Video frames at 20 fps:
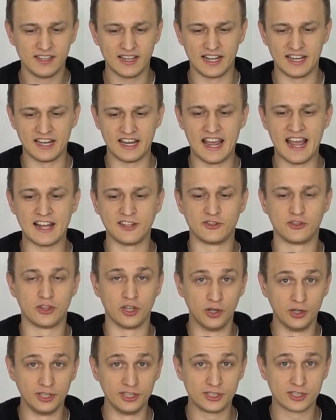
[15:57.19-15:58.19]
and it had
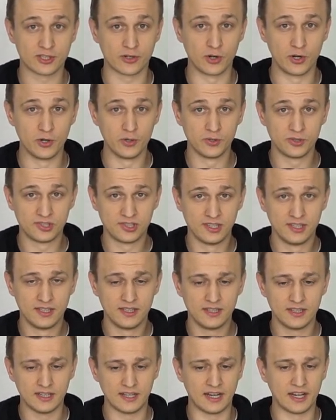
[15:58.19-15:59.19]
30 screws,
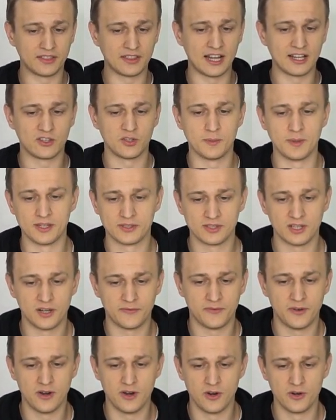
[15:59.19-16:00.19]
and I thought to
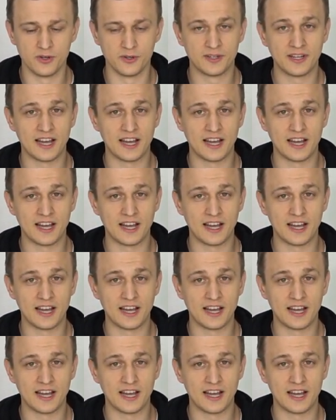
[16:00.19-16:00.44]
myself, oh, you